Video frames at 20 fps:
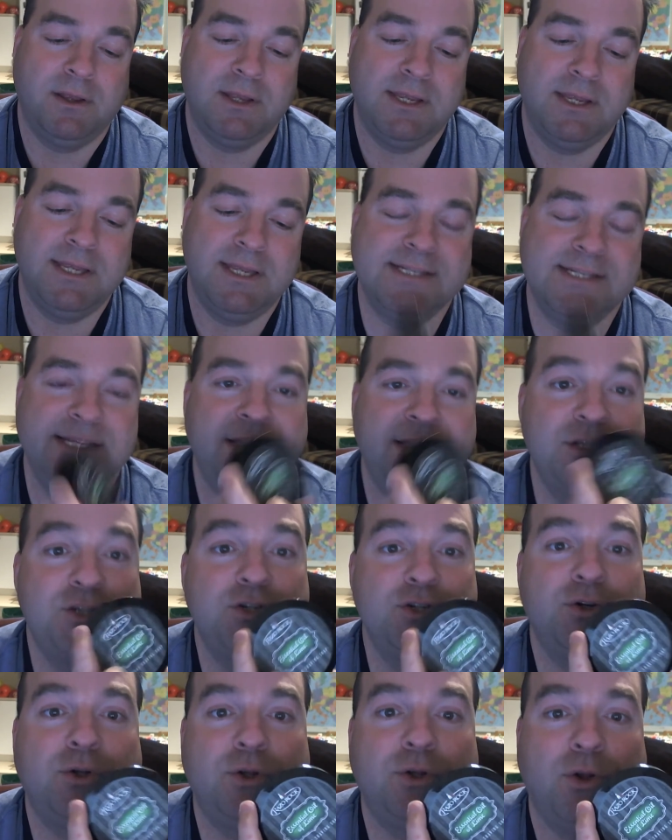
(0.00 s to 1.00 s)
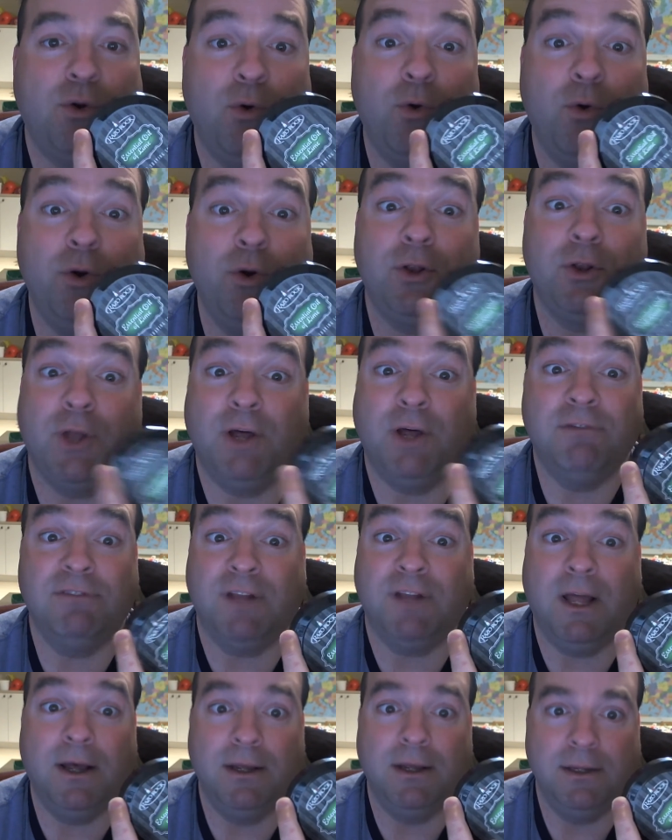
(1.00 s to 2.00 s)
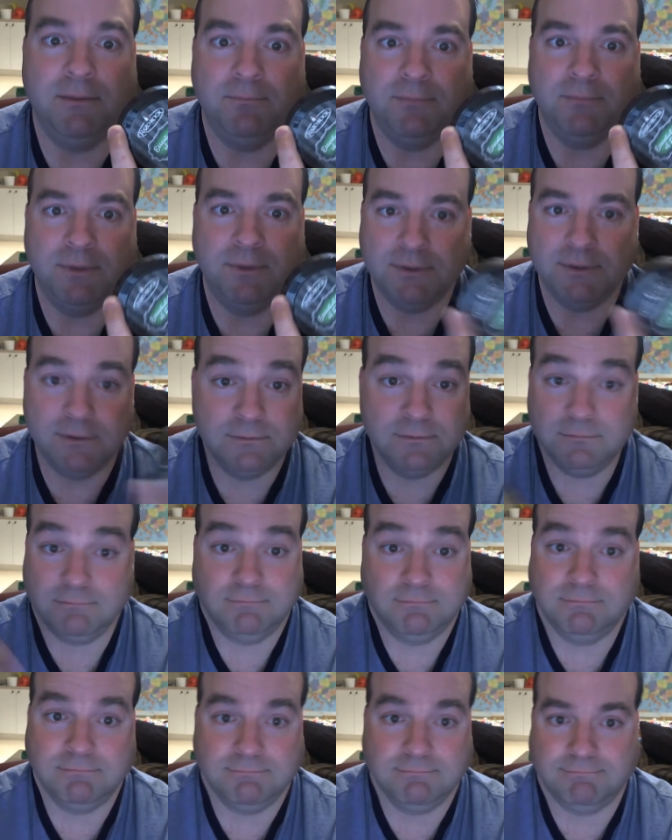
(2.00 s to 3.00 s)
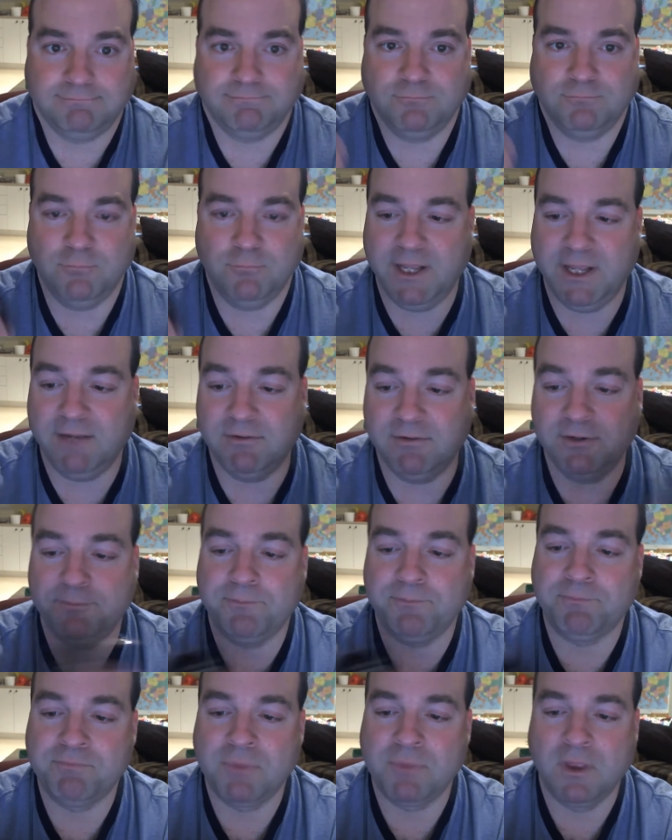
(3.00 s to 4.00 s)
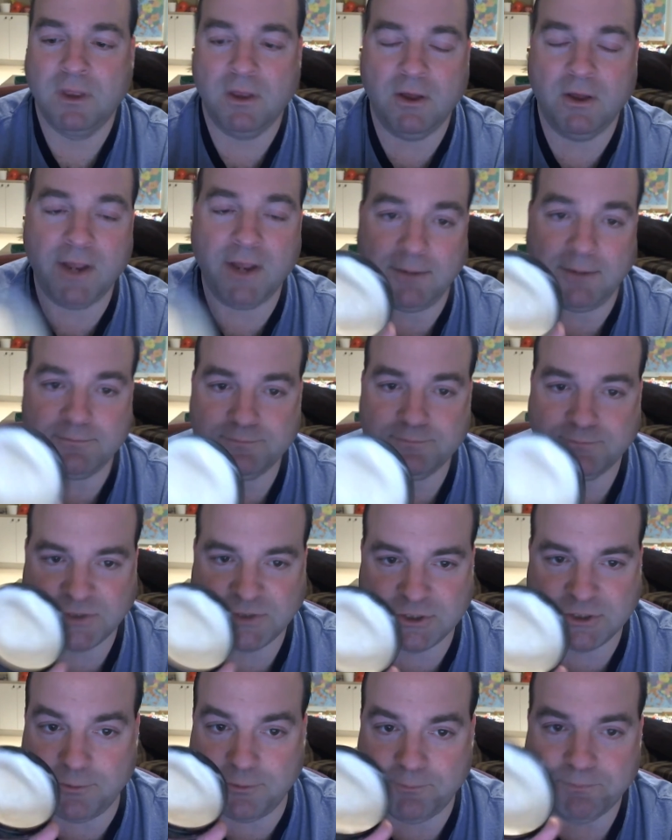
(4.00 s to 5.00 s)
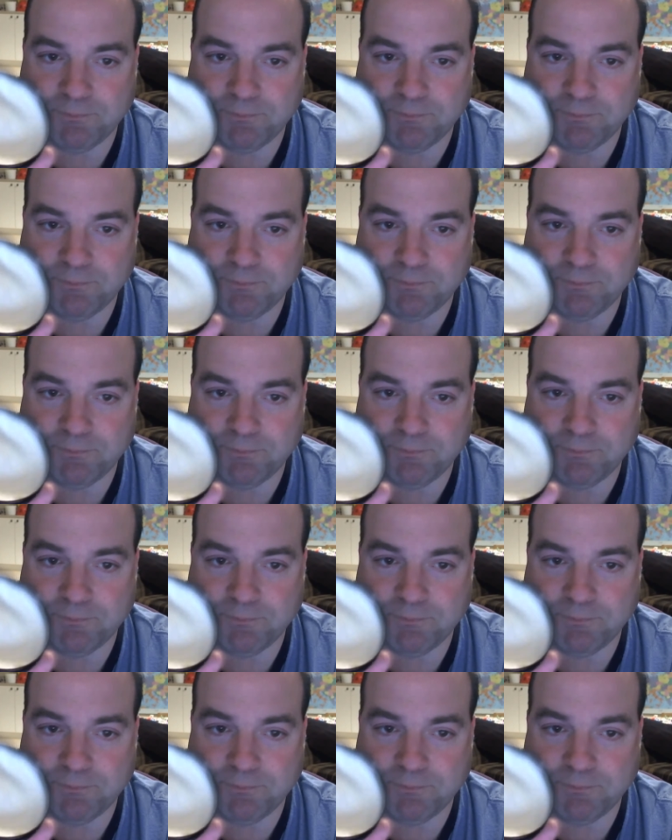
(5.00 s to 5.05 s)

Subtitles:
Essential oil of lime. Whatever. Okay, so